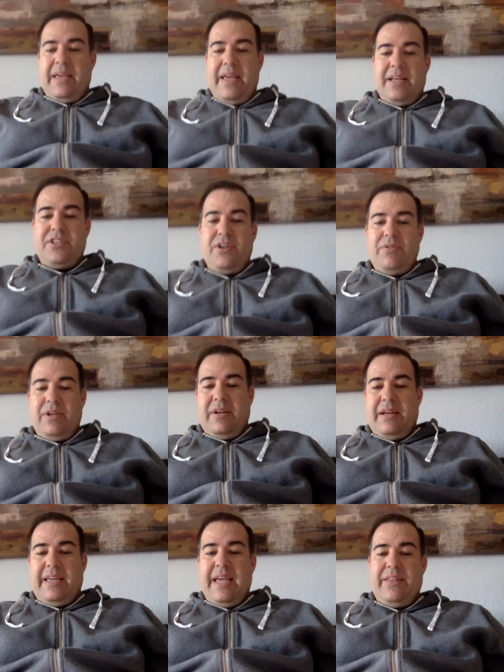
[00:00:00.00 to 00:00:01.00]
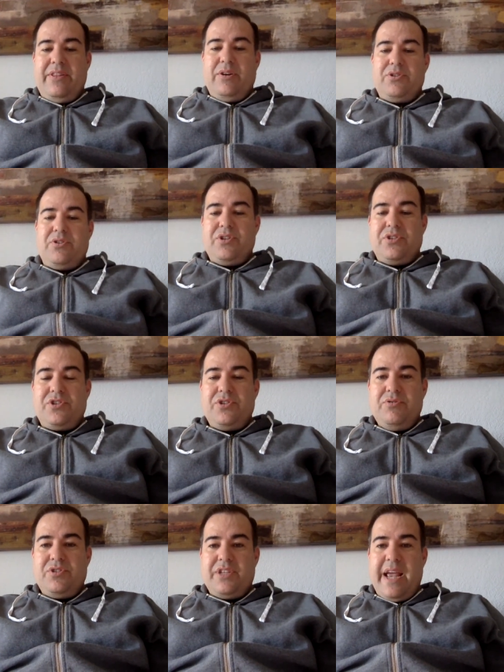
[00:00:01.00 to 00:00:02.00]
And so, again, those are just
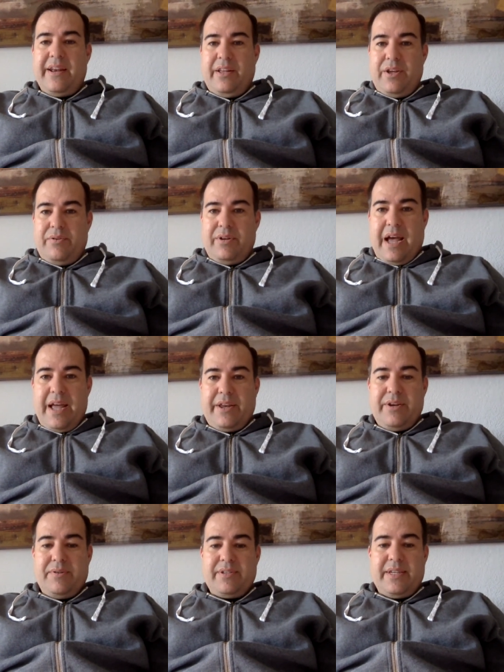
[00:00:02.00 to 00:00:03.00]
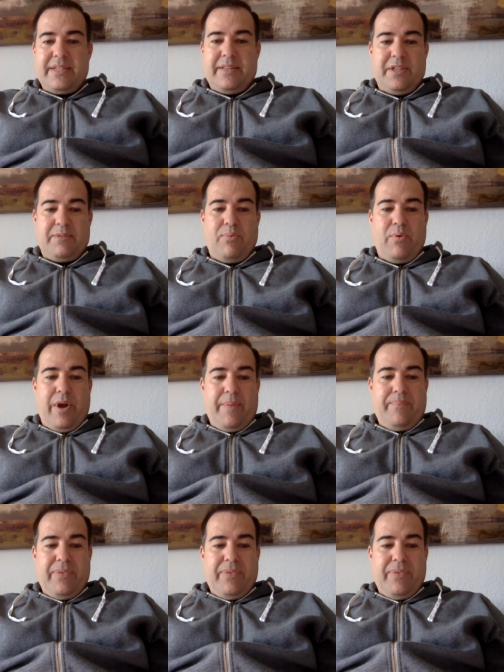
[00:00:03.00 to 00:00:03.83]
two standalone diagnoses at this point.